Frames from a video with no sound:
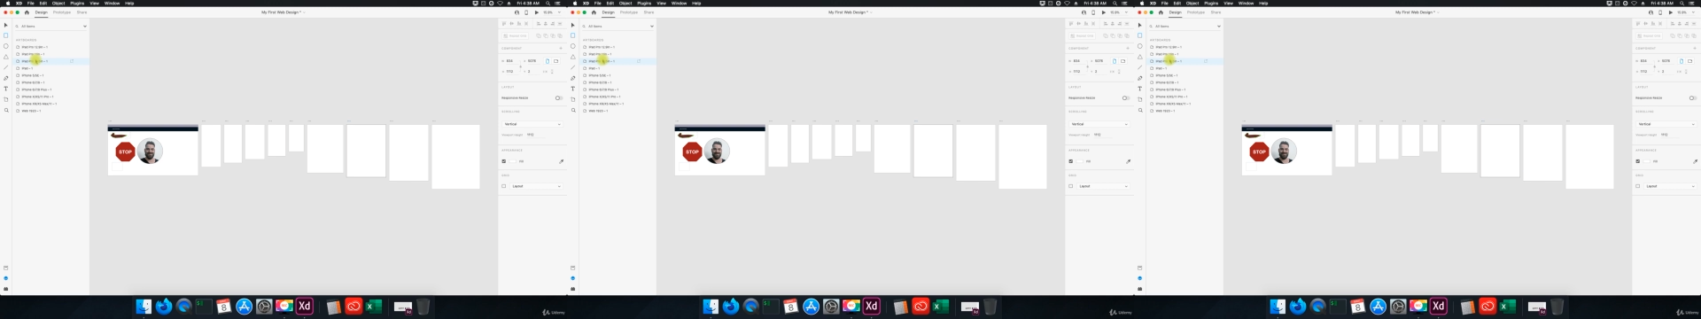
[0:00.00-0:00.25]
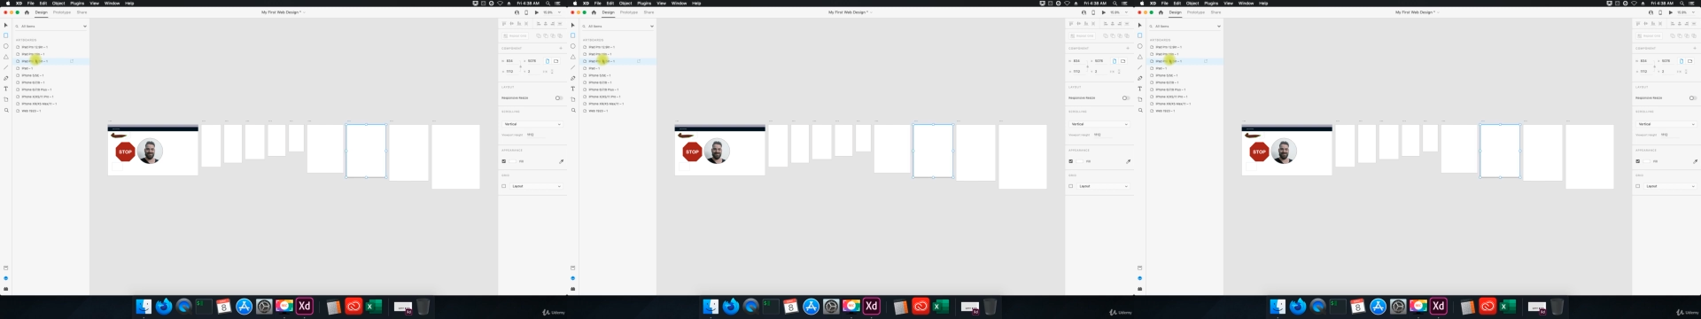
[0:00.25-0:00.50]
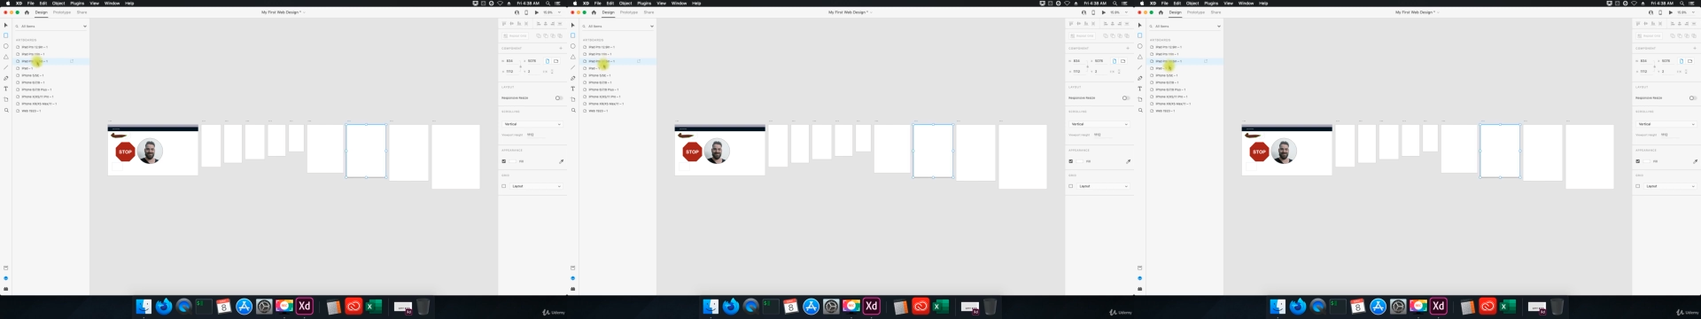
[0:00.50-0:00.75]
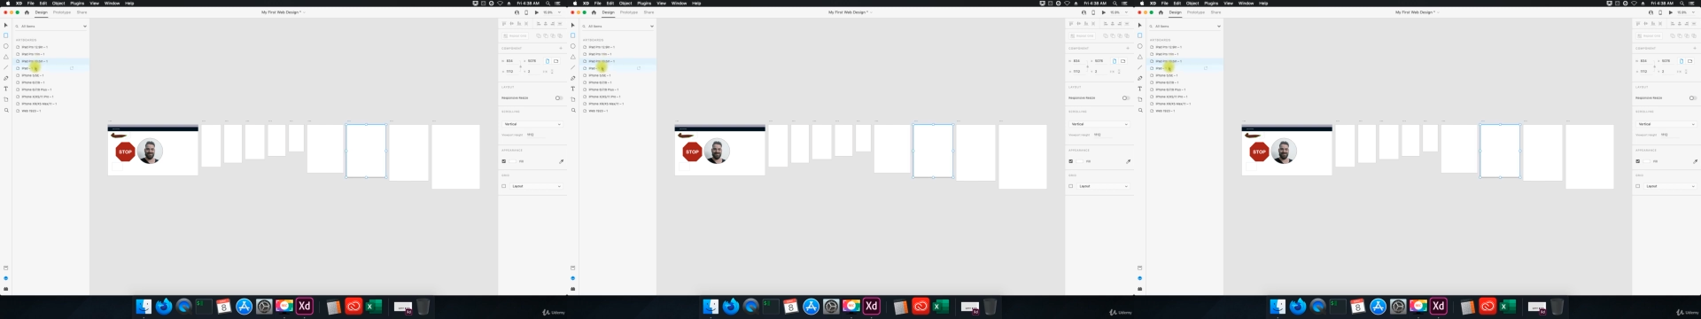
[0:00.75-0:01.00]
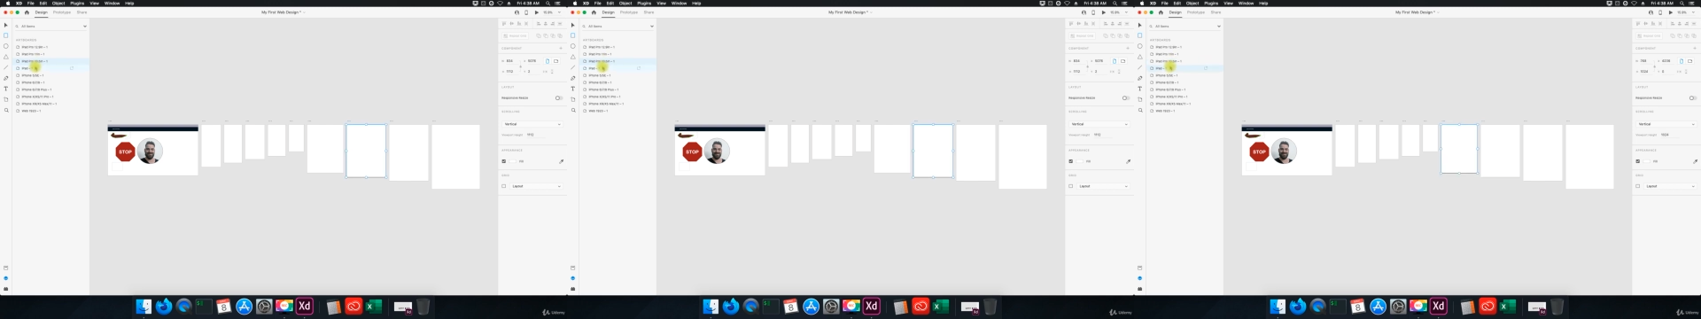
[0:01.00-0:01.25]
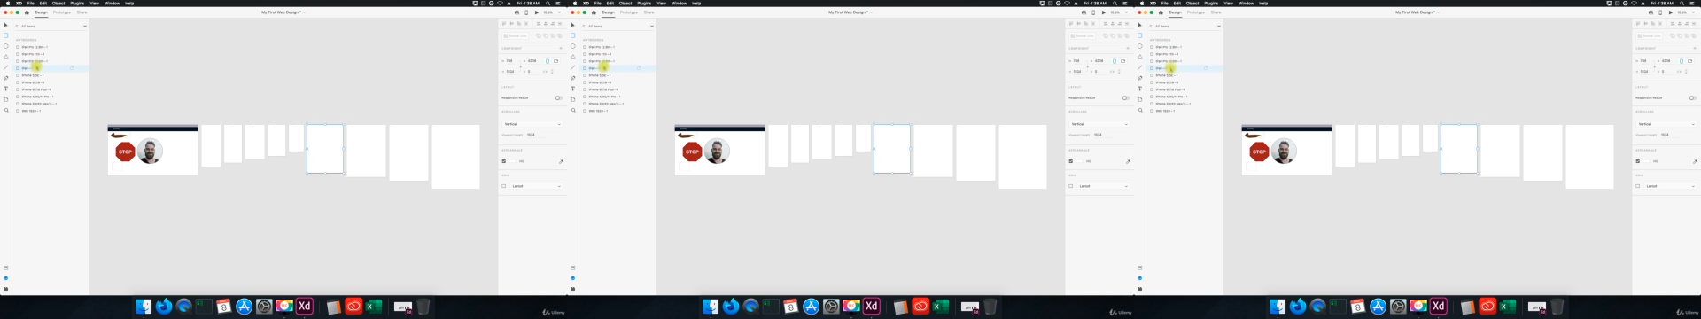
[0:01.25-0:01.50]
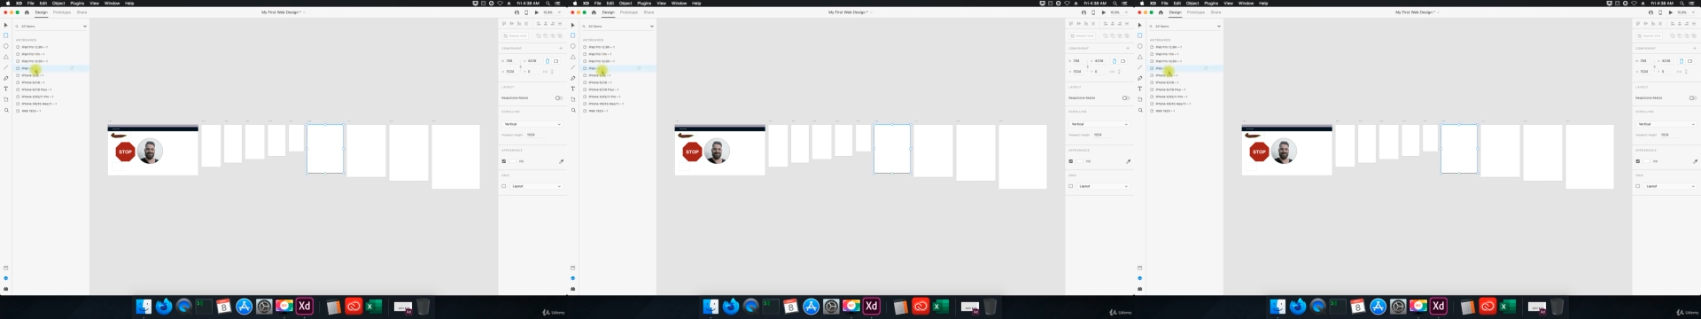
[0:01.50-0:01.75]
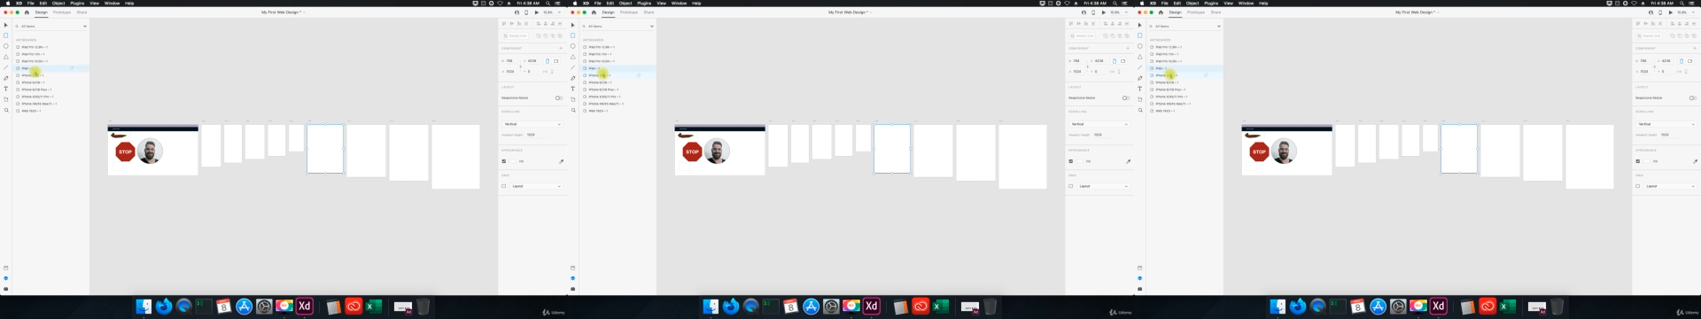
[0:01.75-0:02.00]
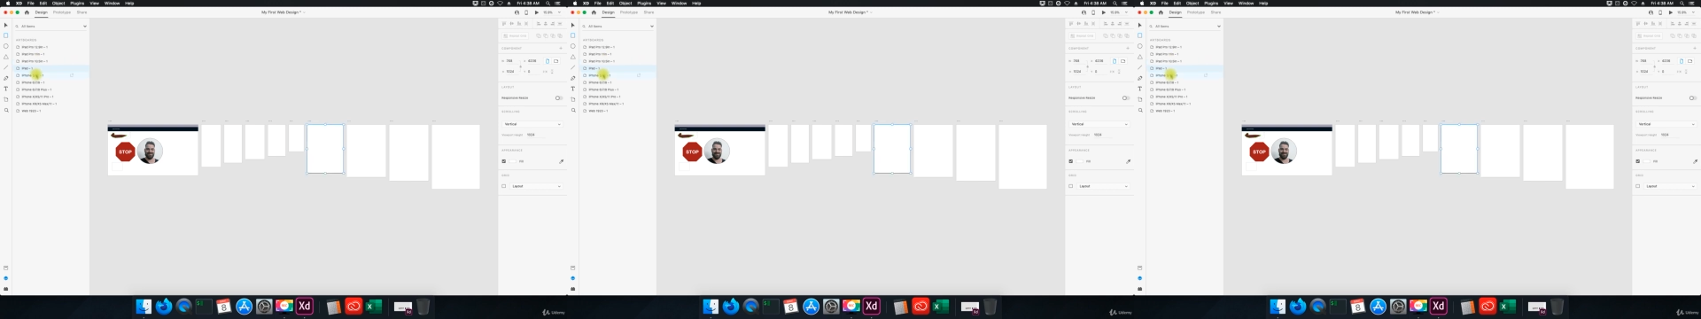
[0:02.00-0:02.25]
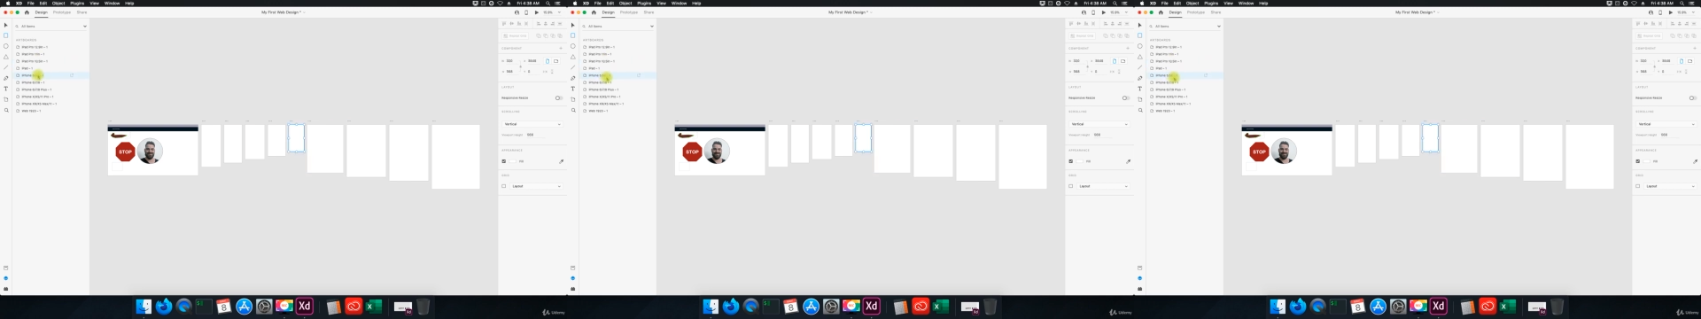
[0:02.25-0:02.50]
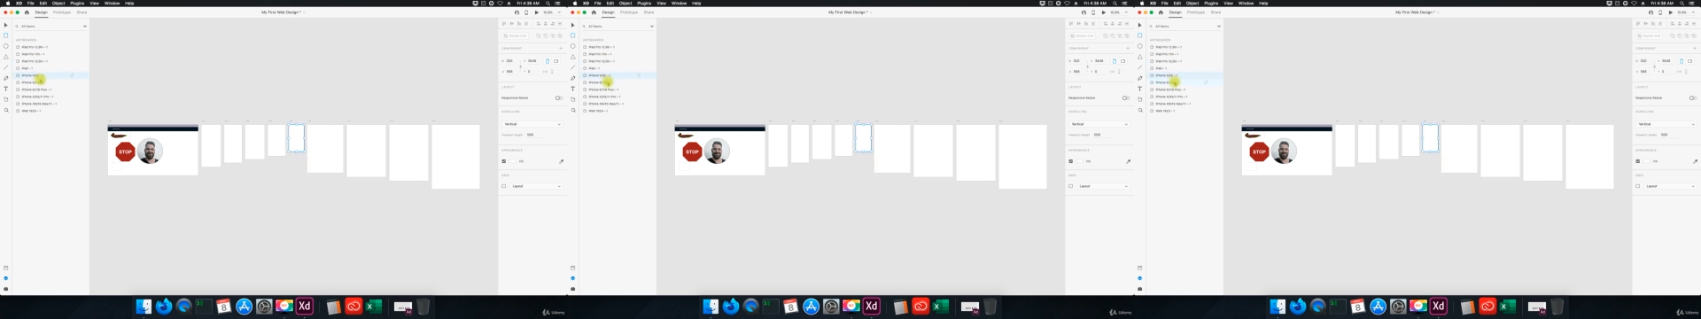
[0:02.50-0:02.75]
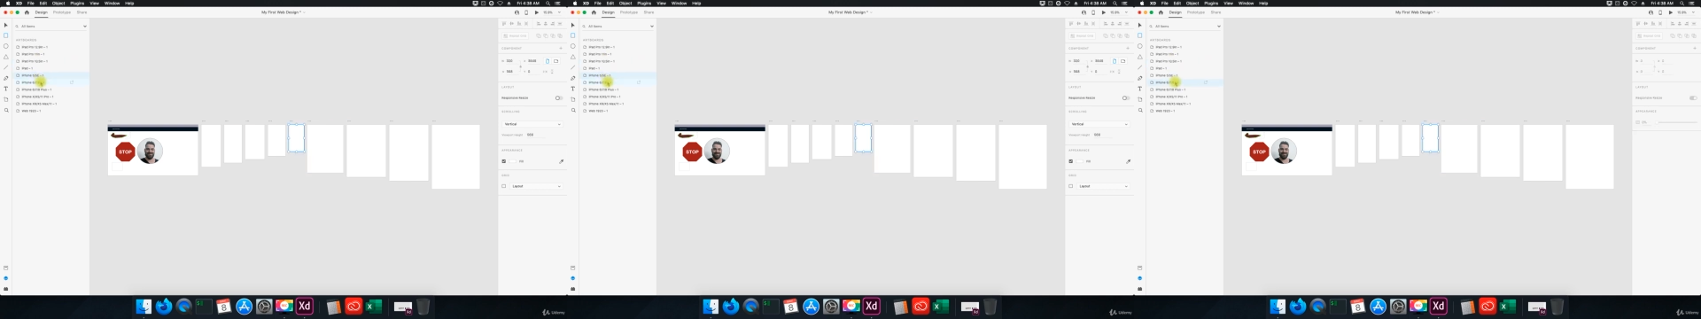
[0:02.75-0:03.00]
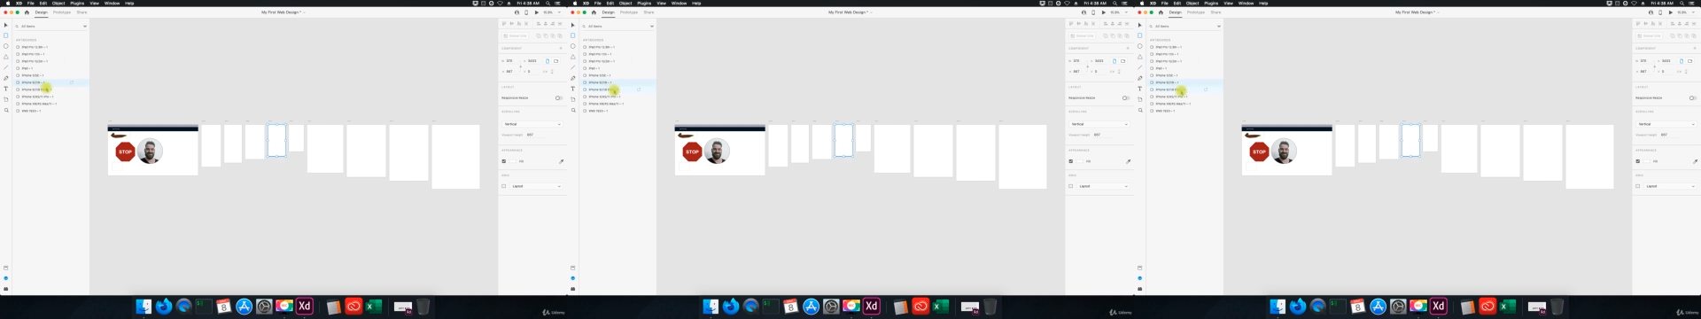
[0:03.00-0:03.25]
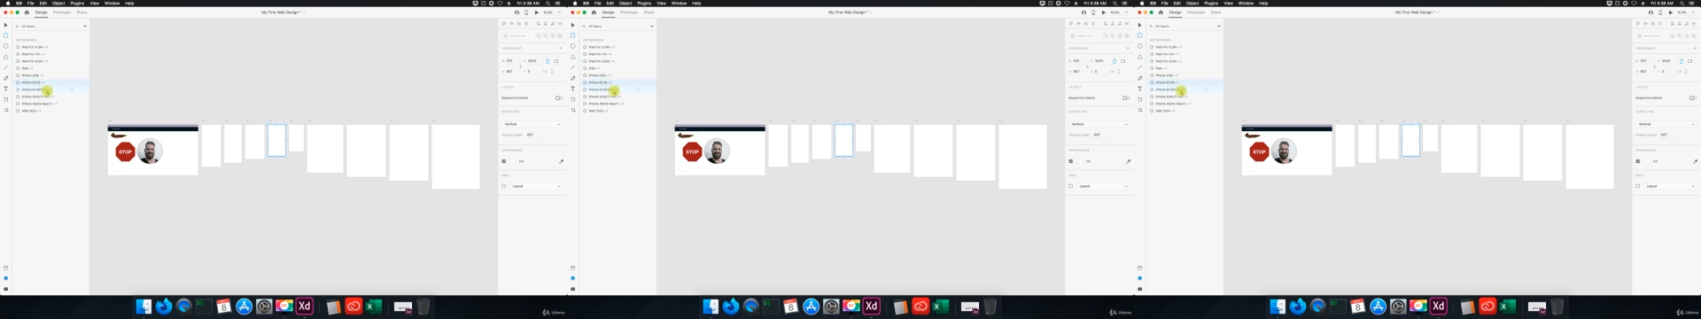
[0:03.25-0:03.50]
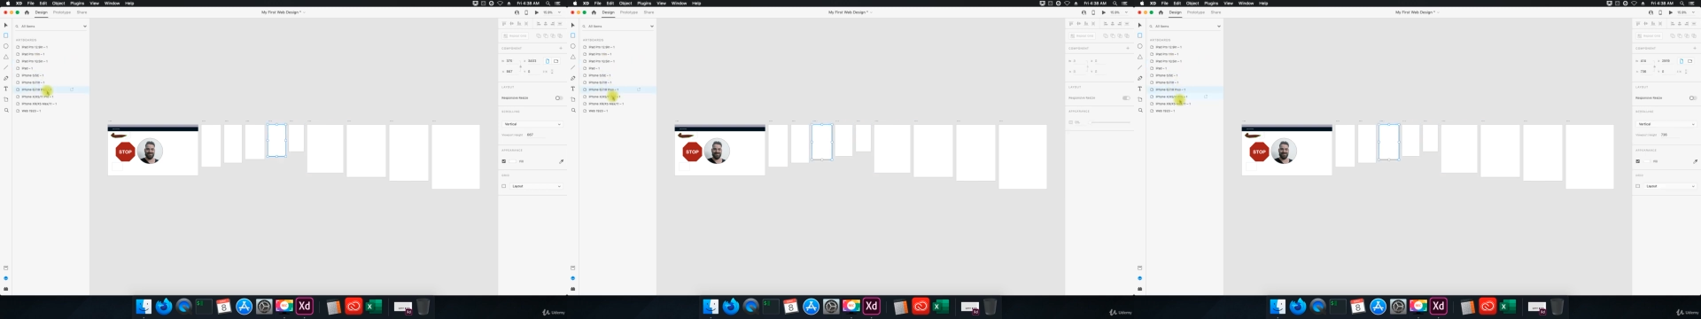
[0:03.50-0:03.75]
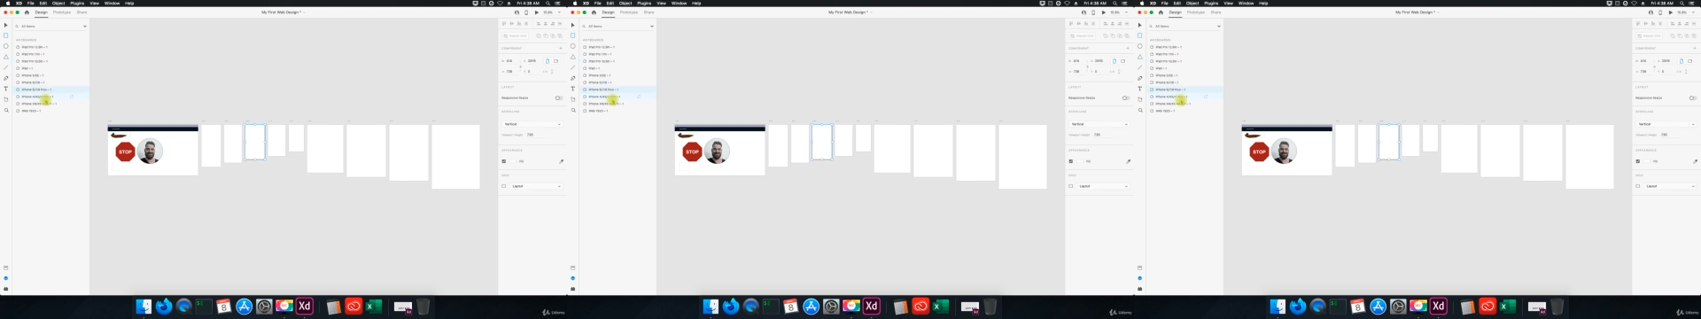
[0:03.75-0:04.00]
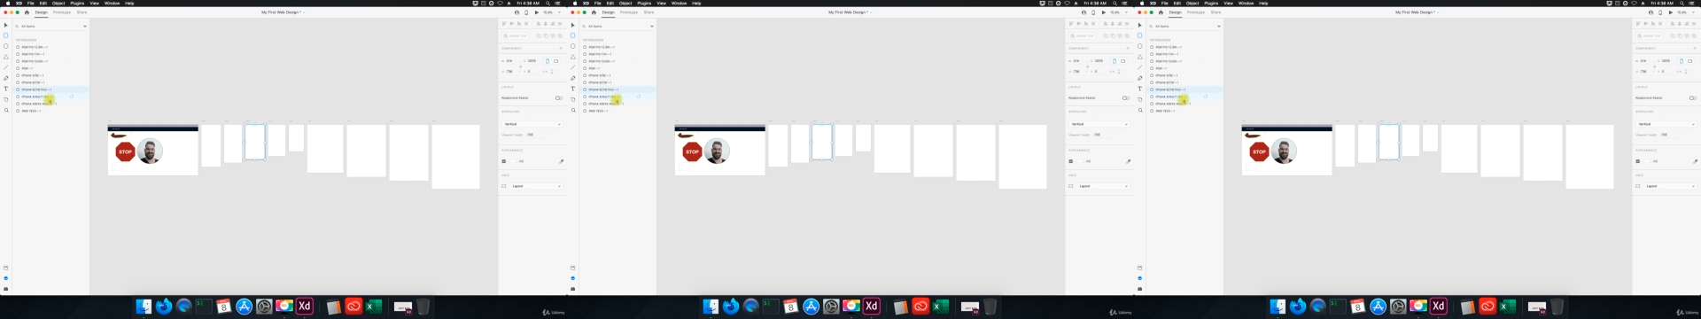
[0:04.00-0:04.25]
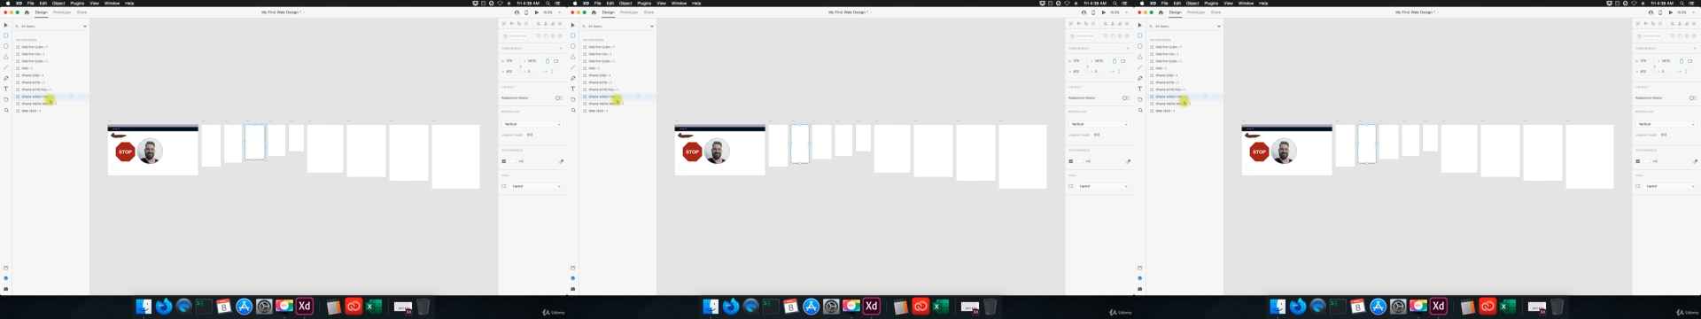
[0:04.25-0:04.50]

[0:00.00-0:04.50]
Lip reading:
No face is visible, so there are no lips to read.